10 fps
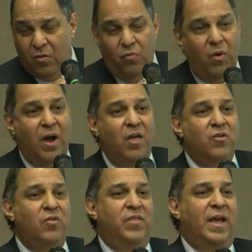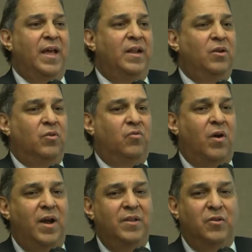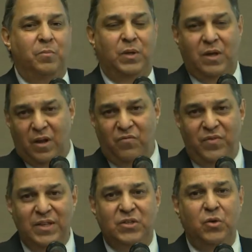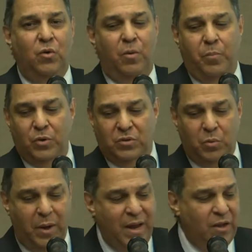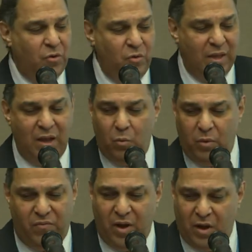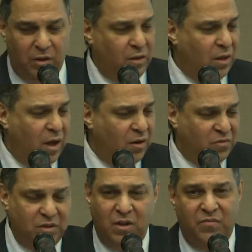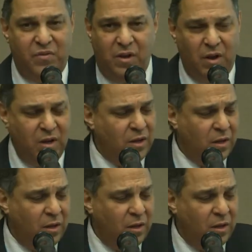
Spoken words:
rather than try to convince you or persuade you that we've gotten a lot of stuff done.